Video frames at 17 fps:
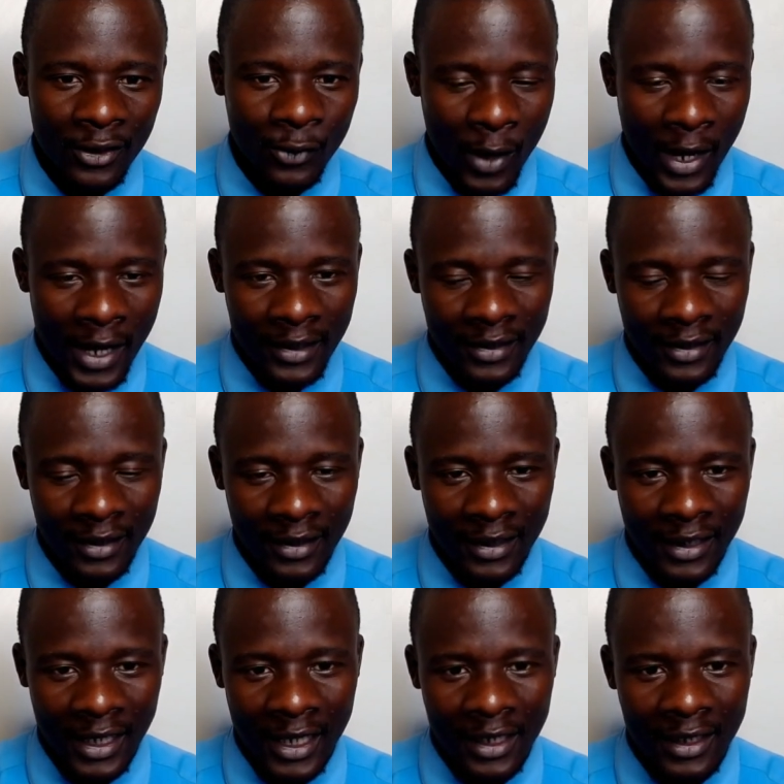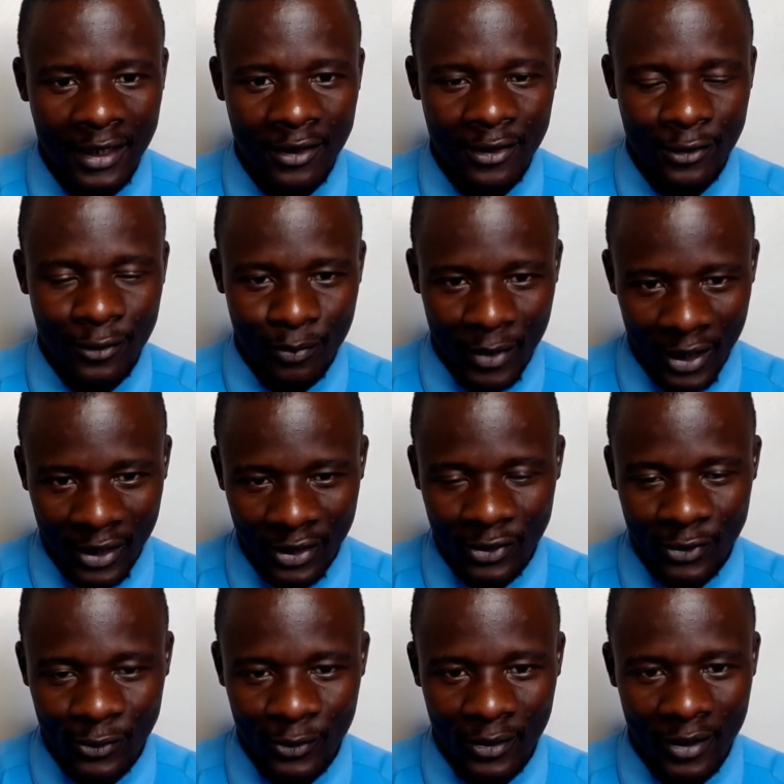twice a day to
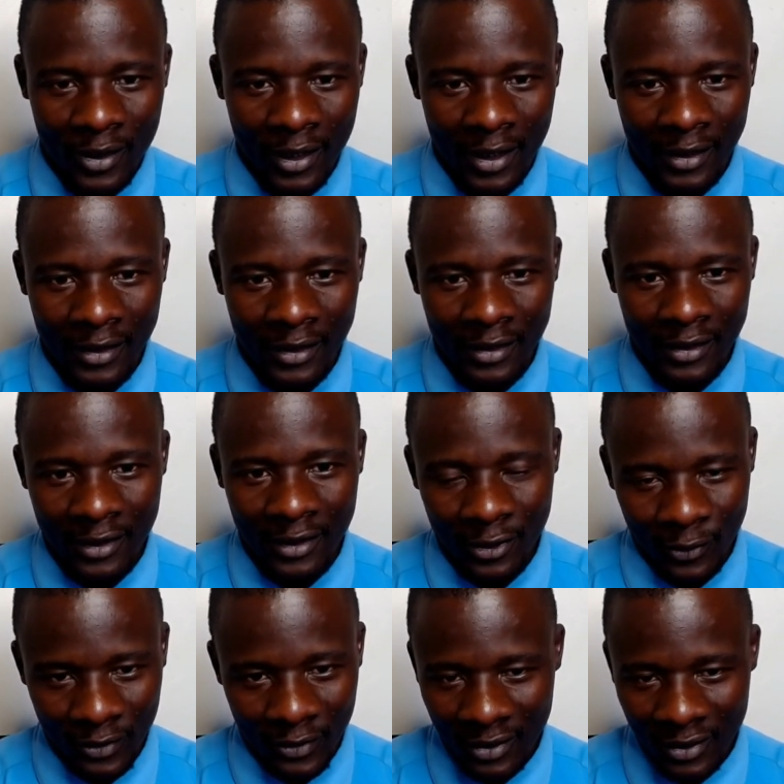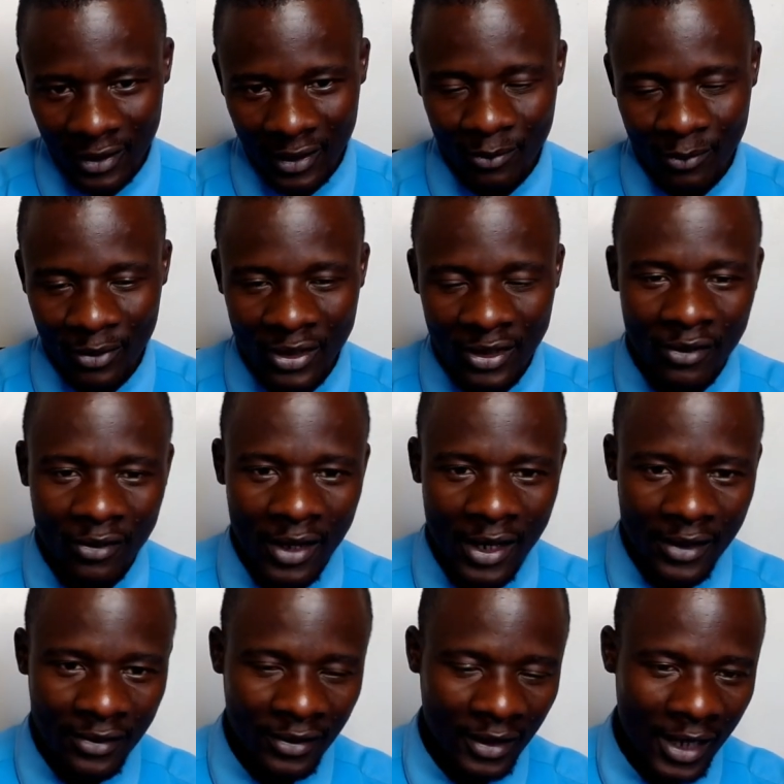make sure that your system
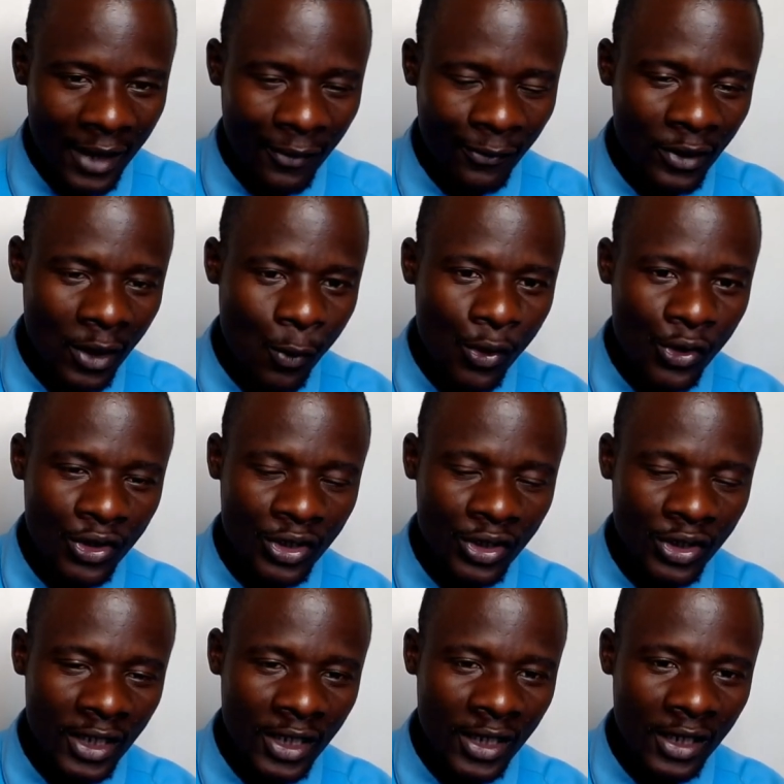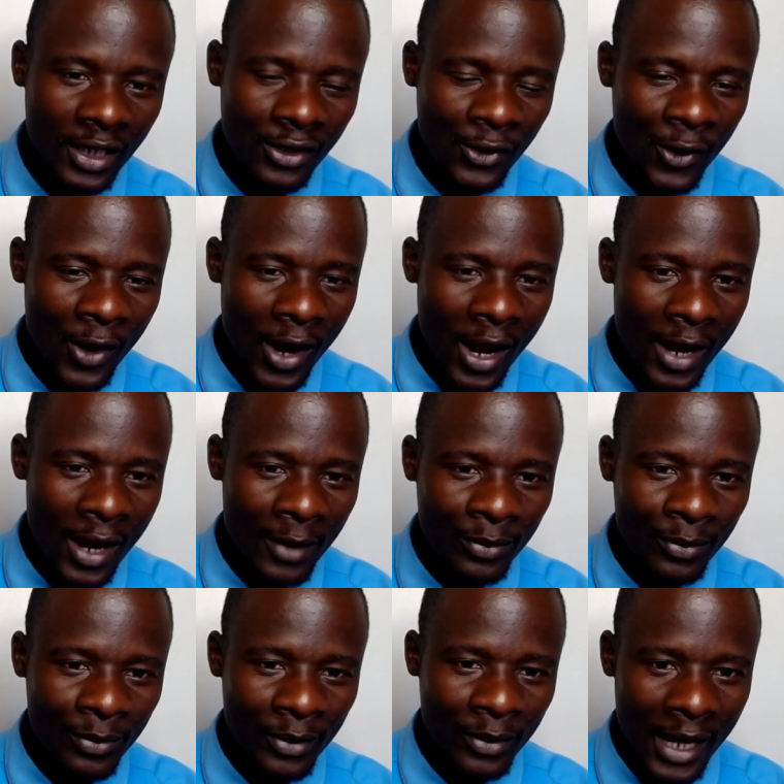regenerates. And after washing, you
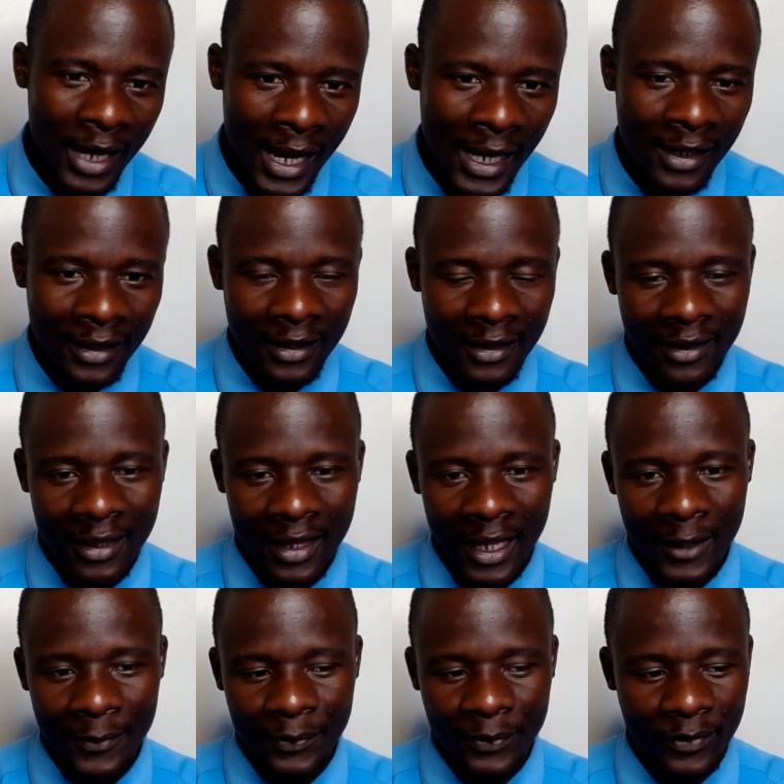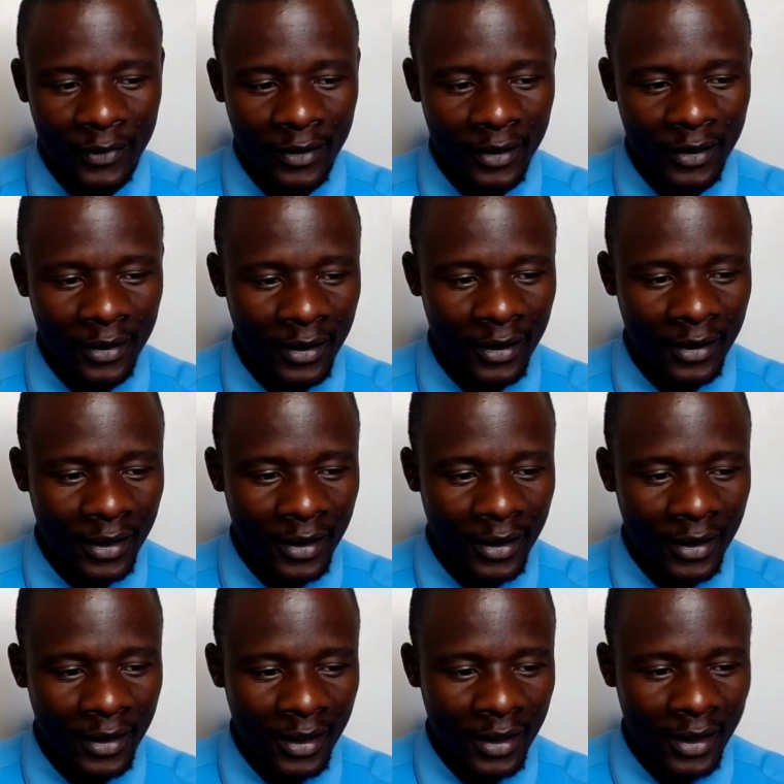apply the,
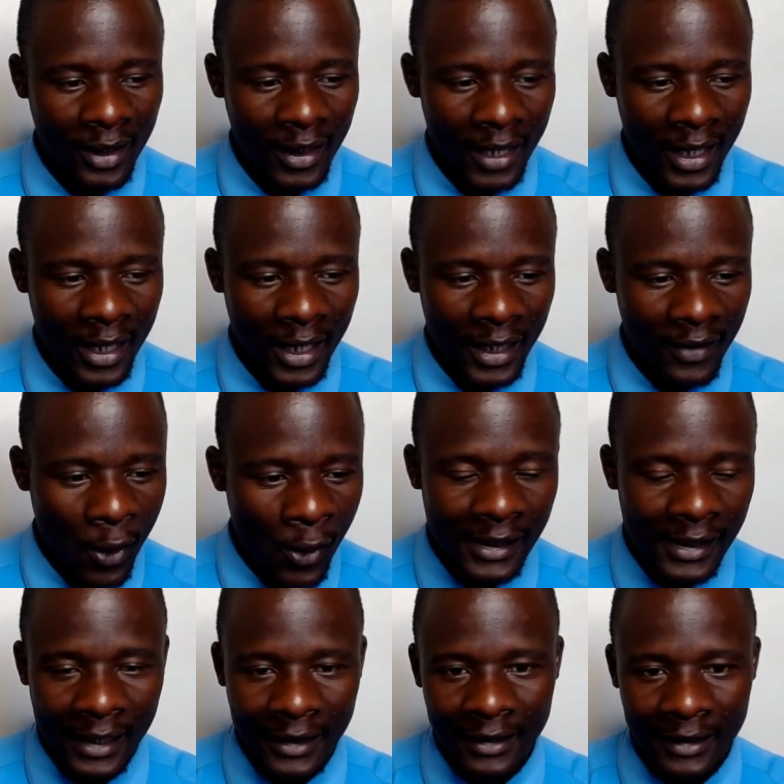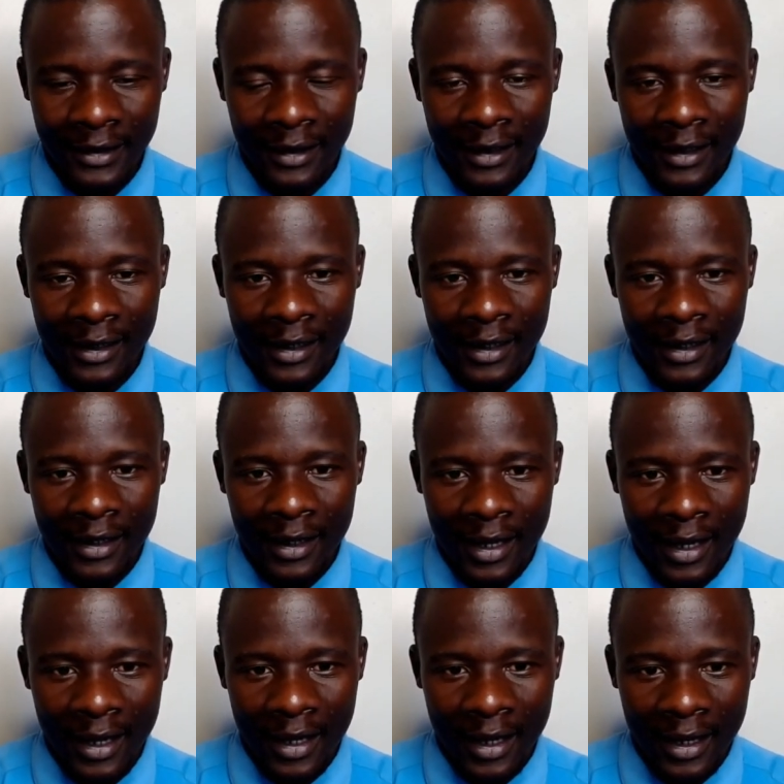uh, the oil that,
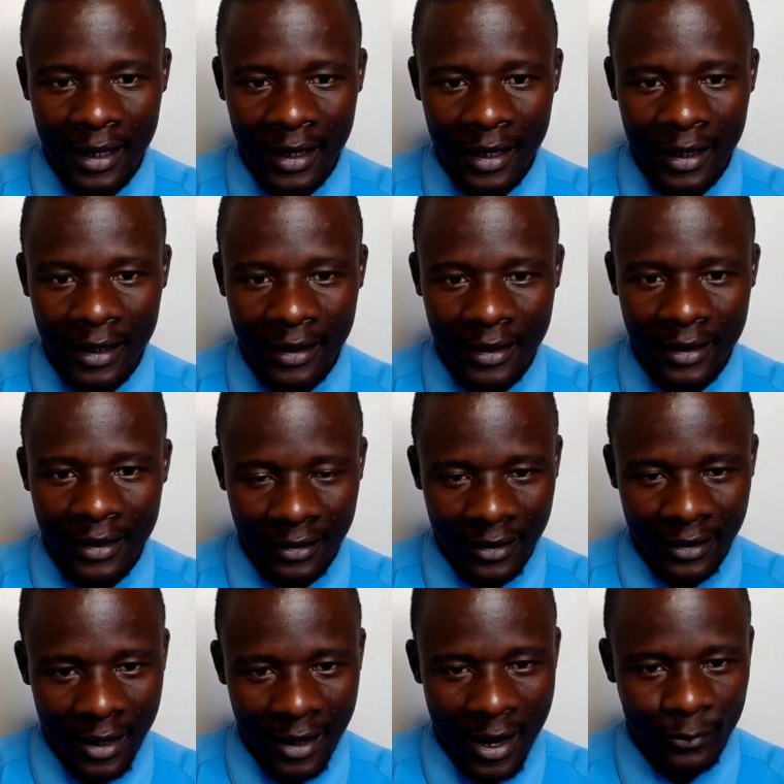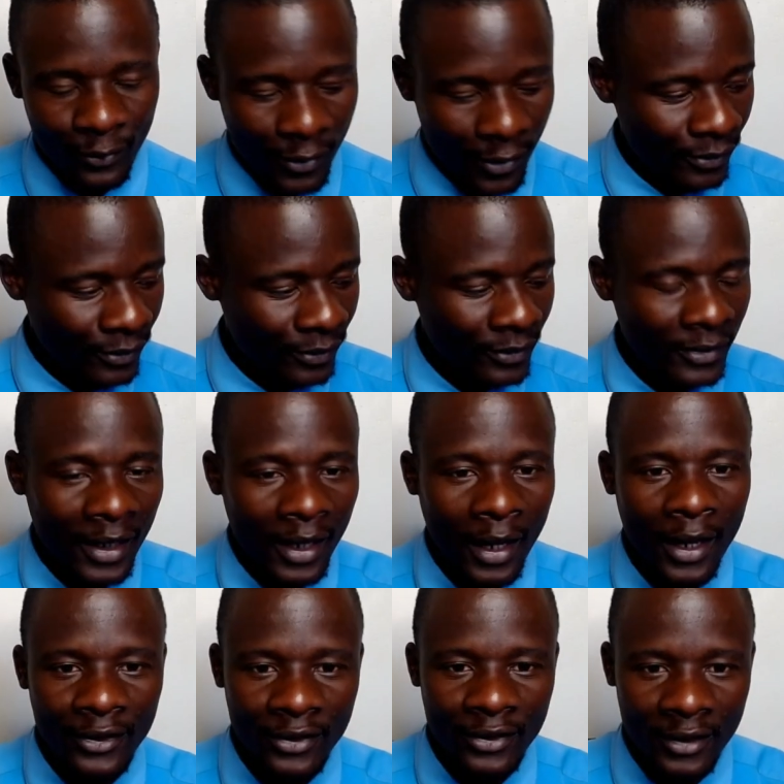uh, that comes from
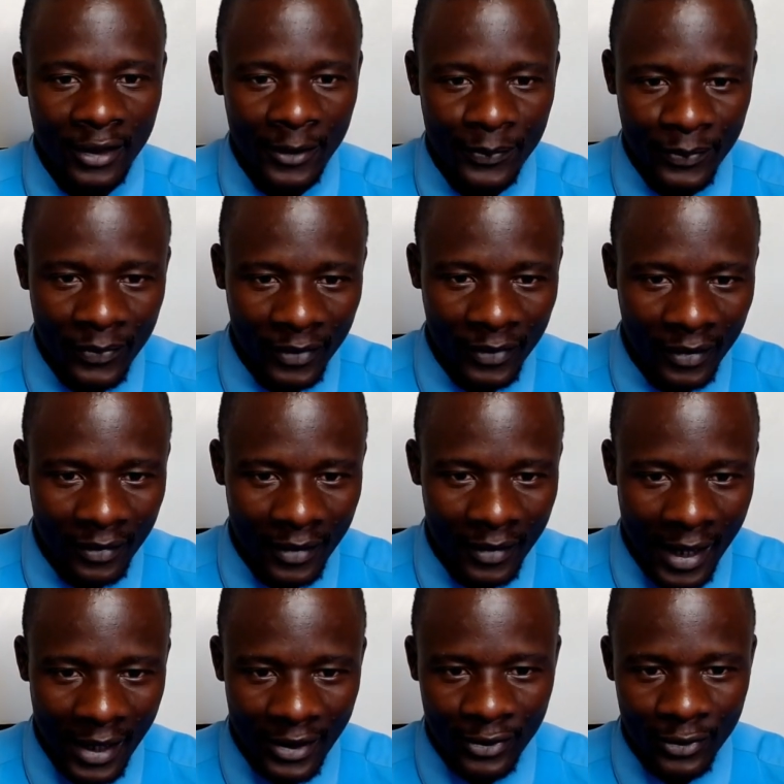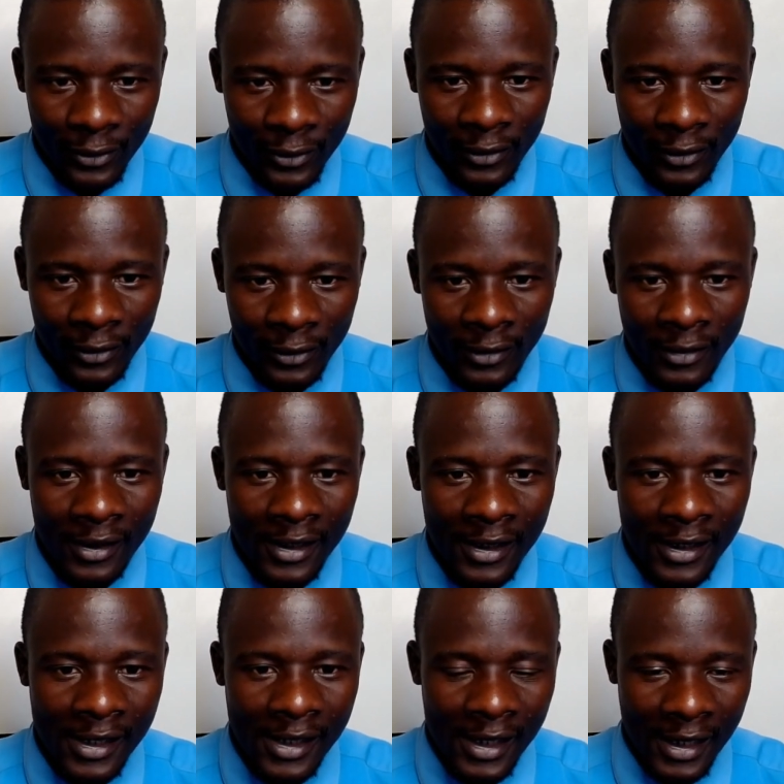castor. That is all
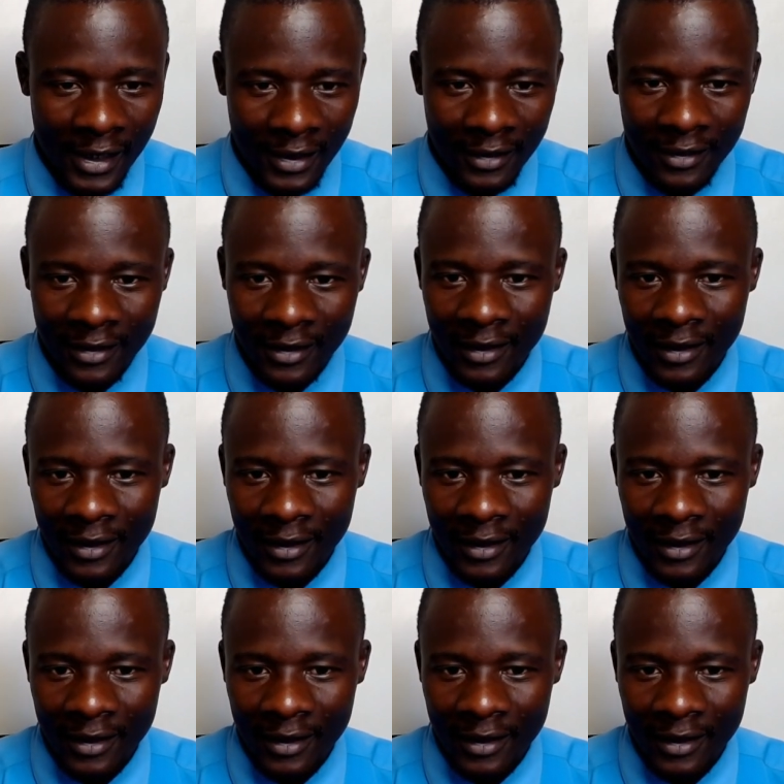and